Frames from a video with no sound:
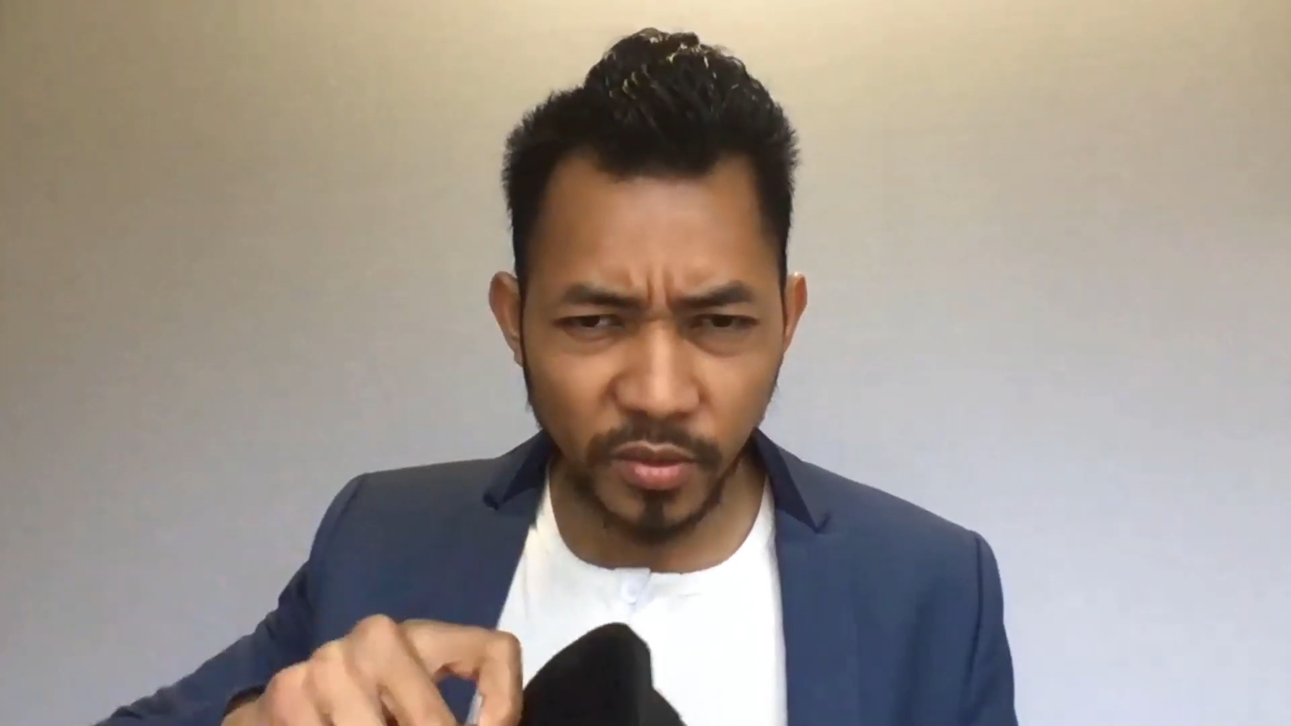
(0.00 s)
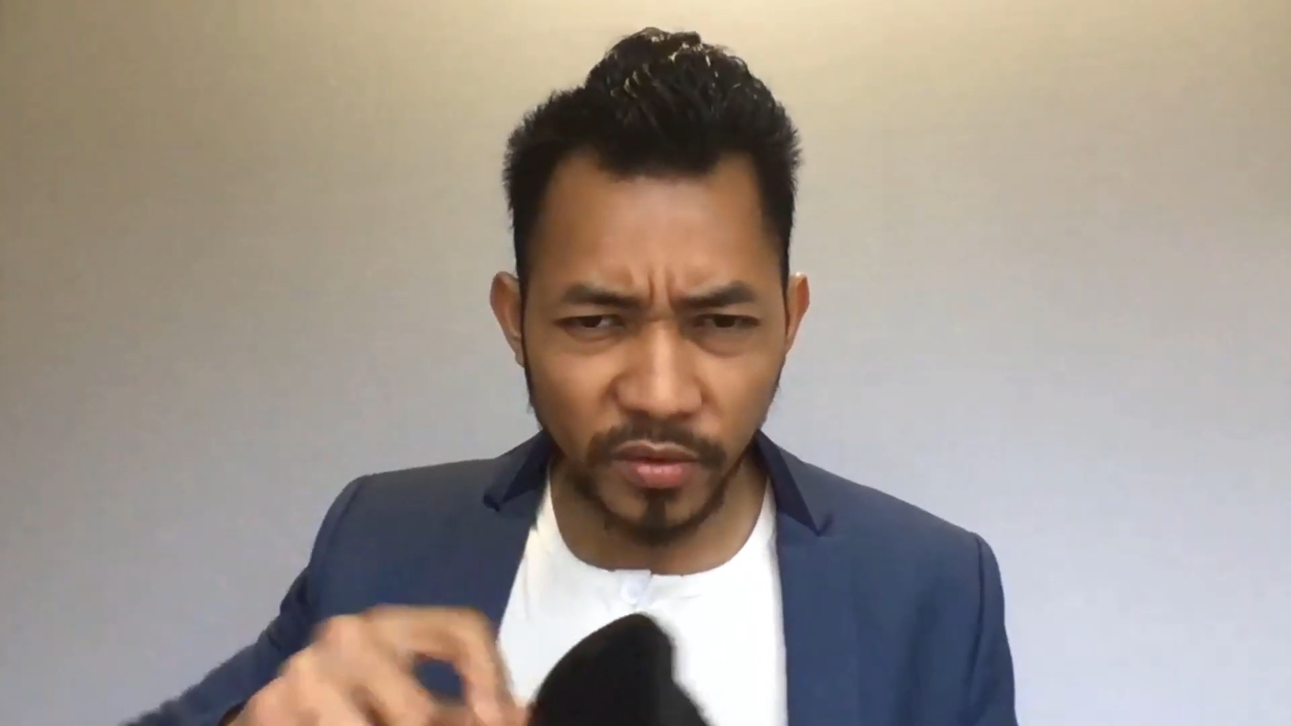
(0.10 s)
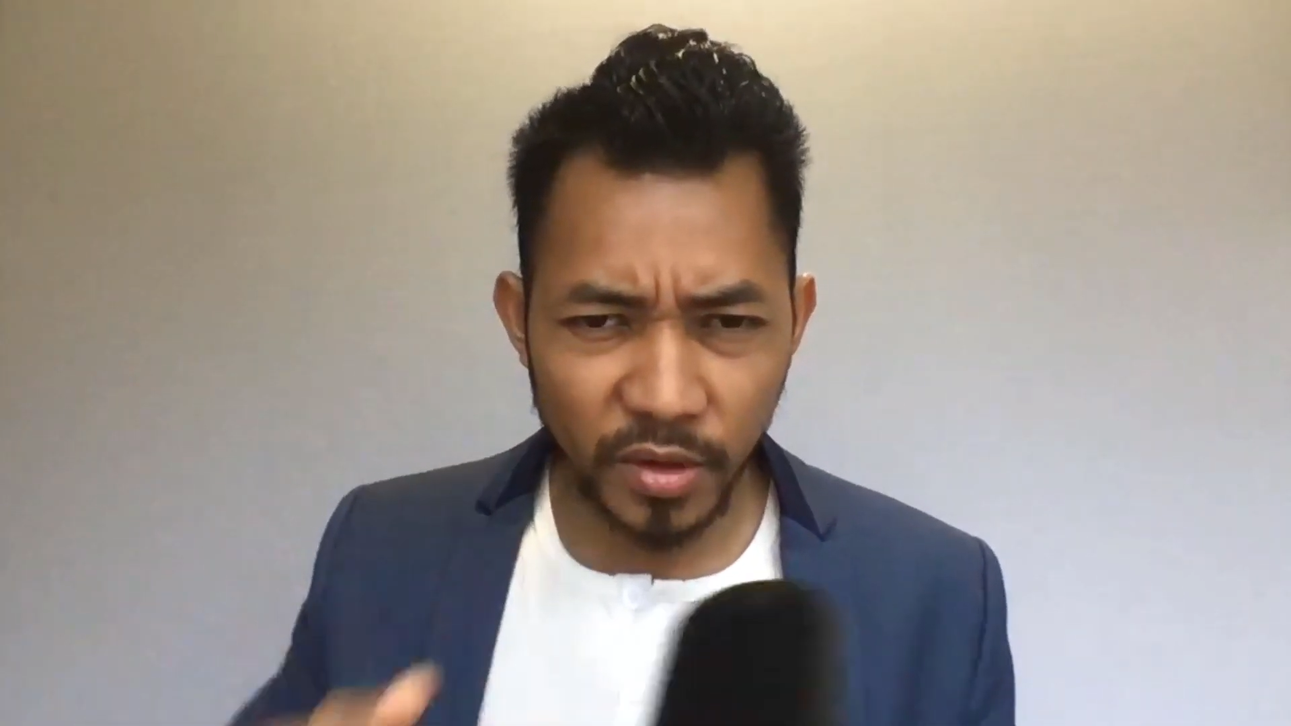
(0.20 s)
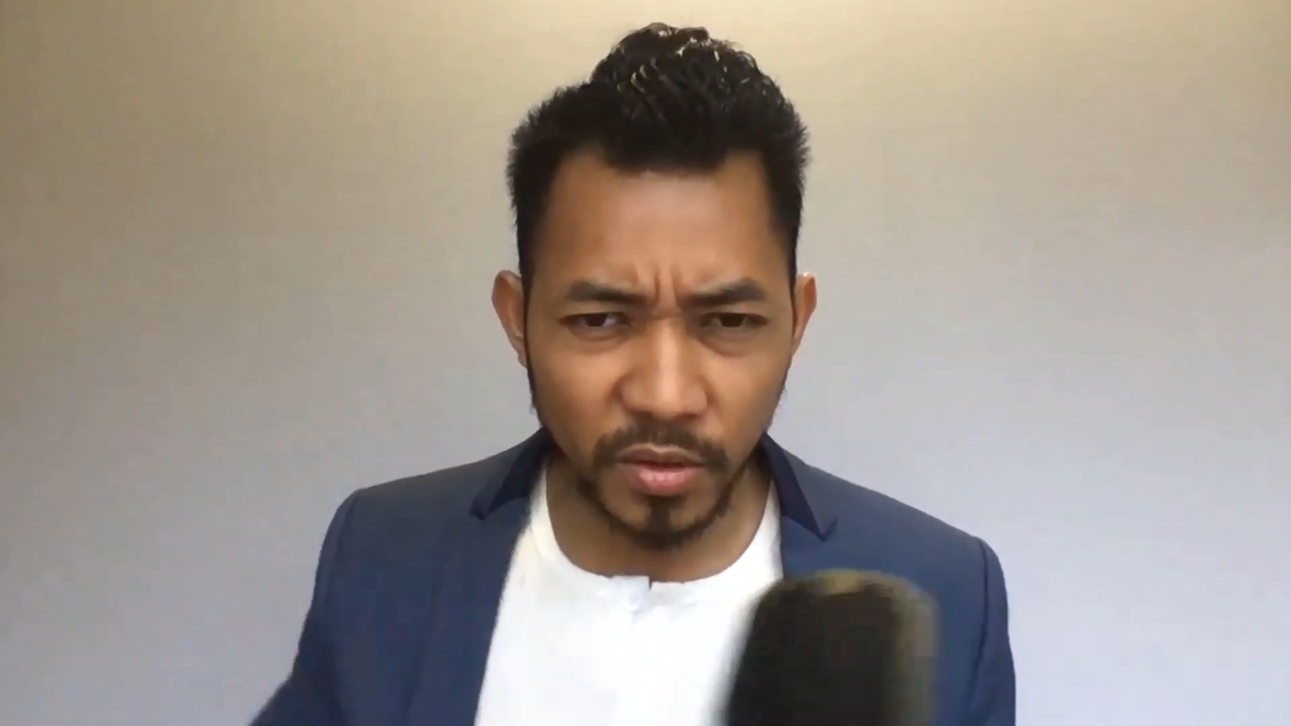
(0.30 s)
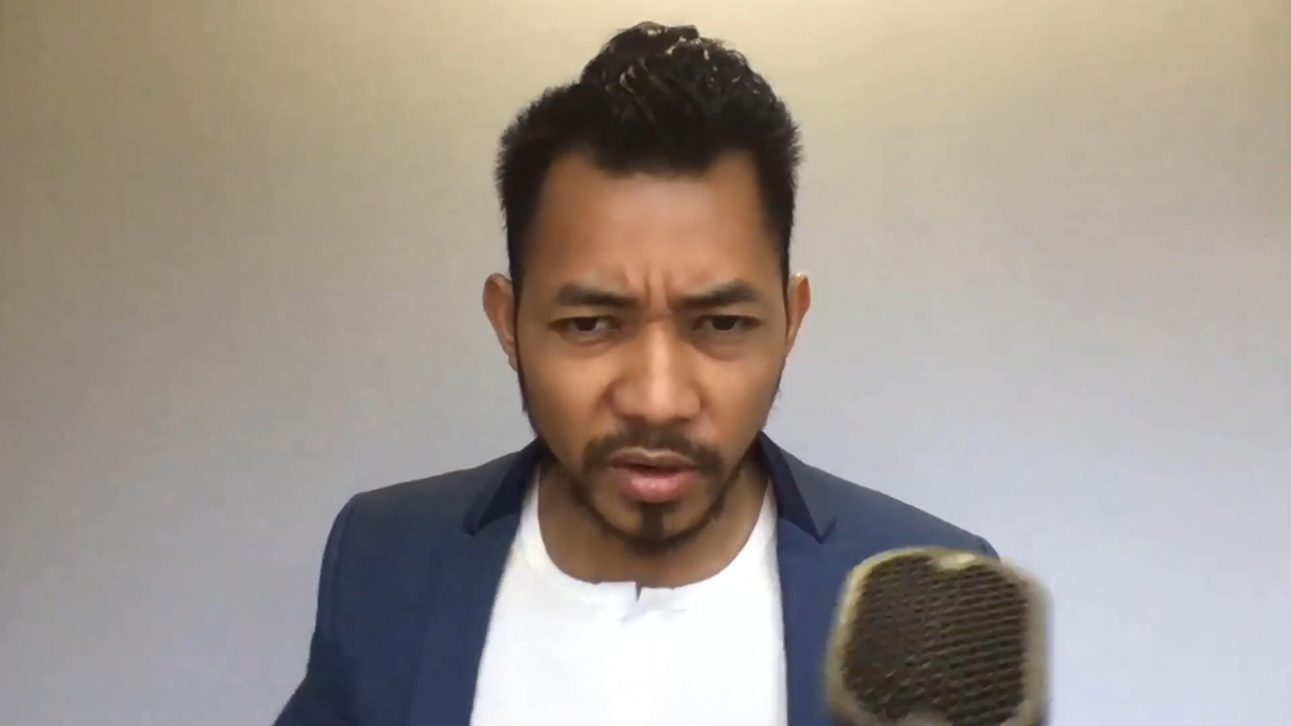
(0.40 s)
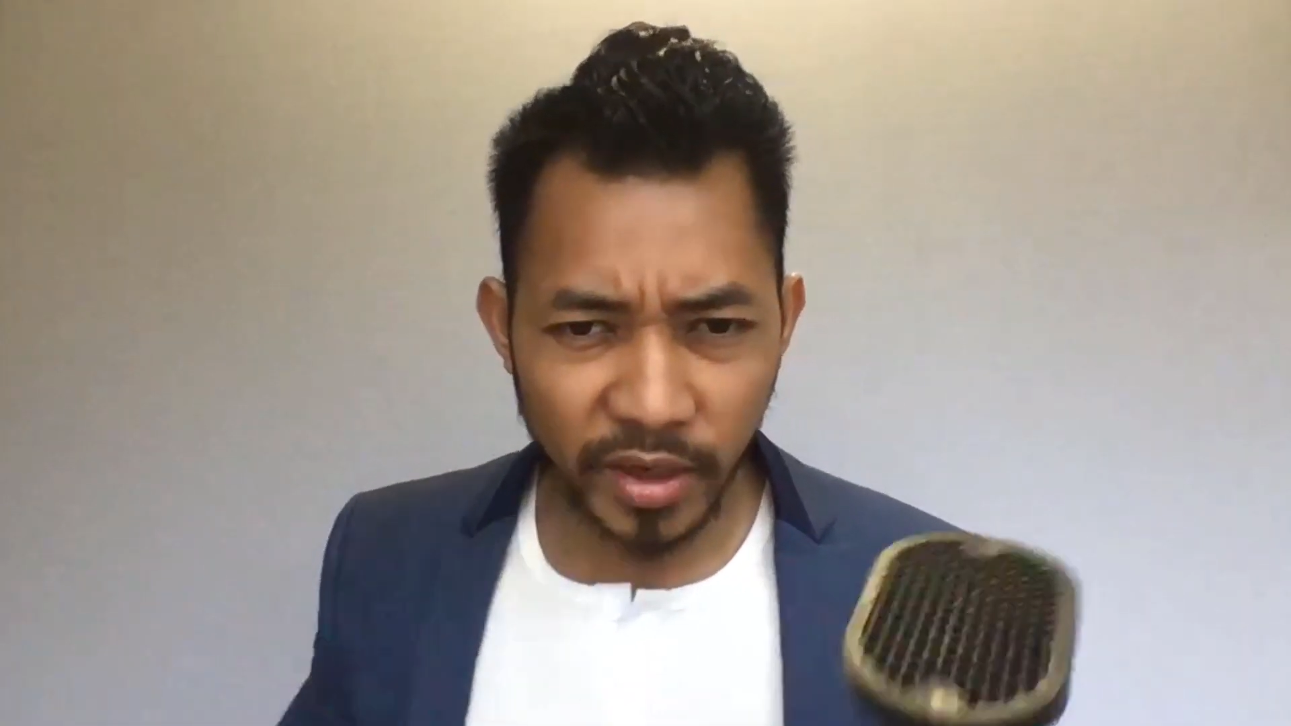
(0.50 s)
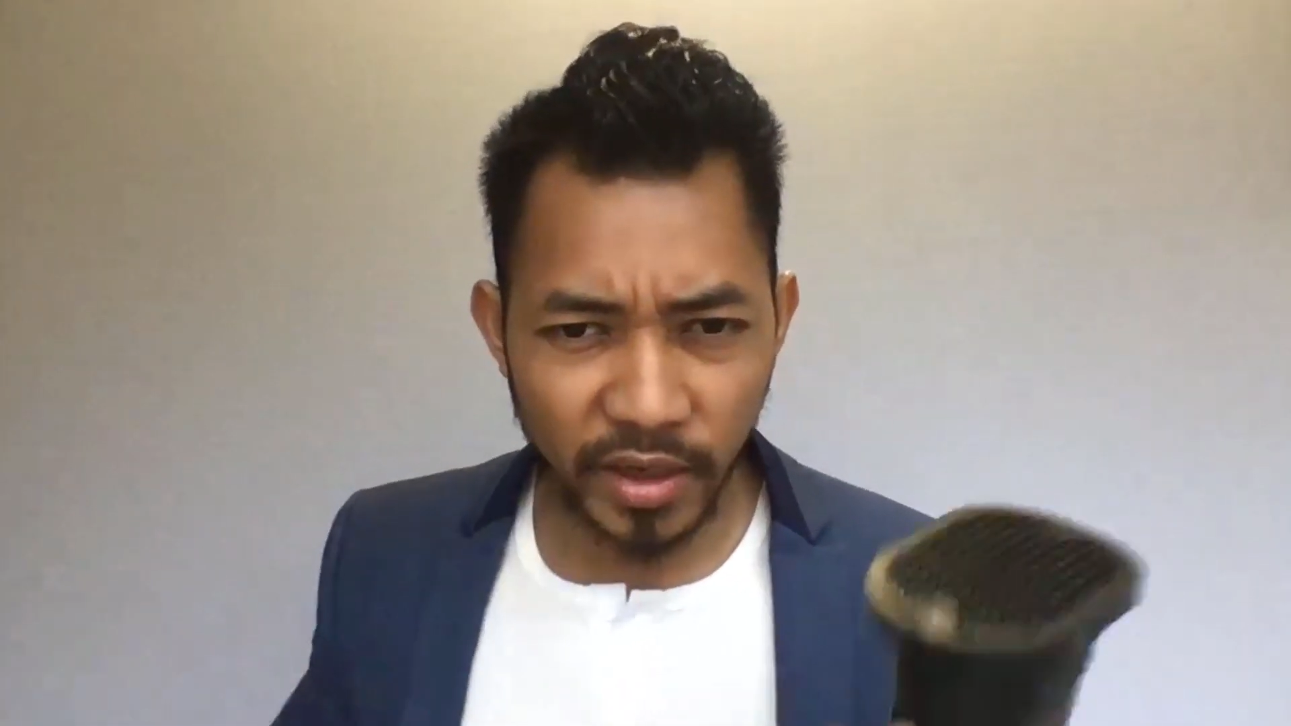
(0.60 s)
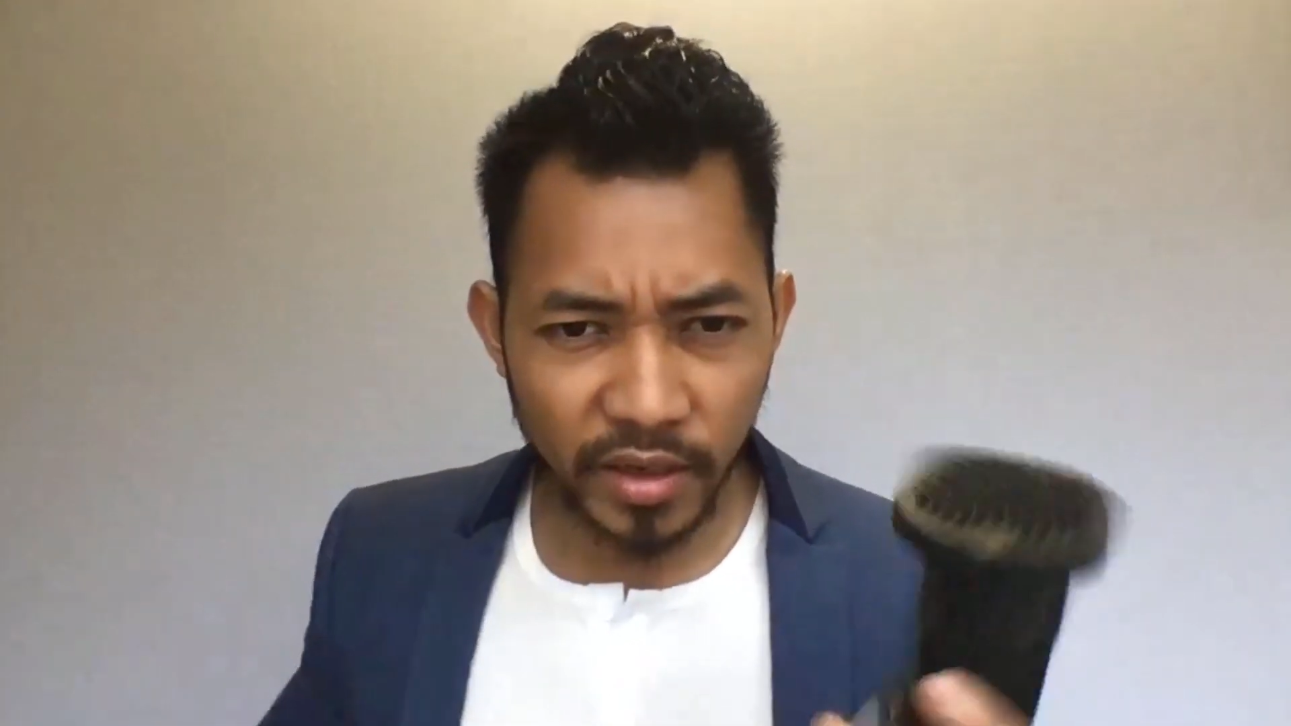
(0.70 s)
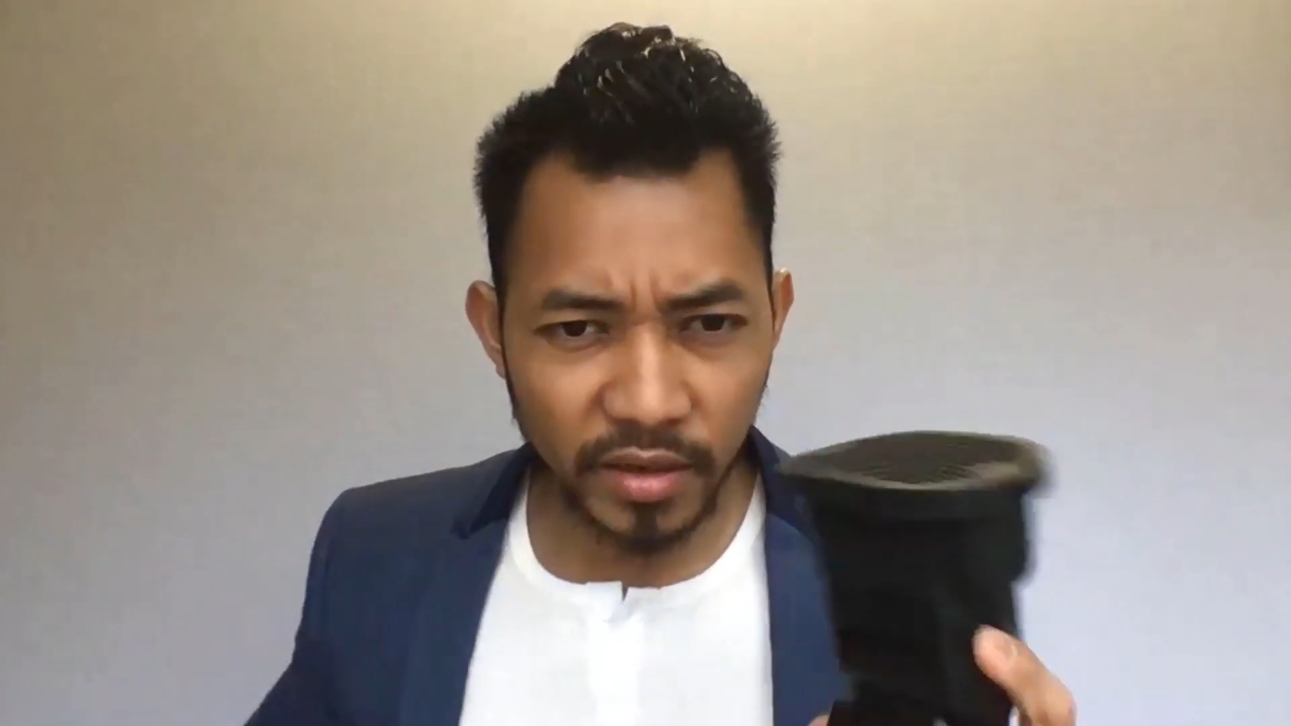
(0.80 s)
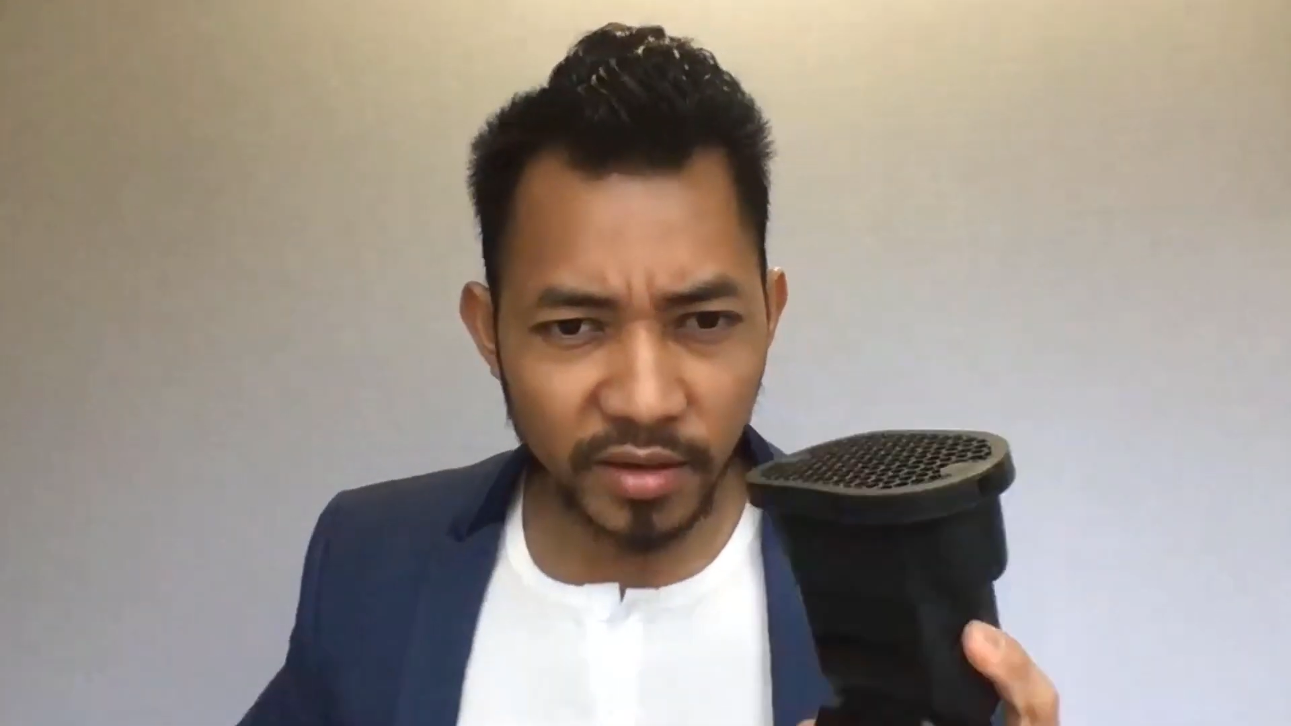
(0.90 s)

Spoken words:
review already.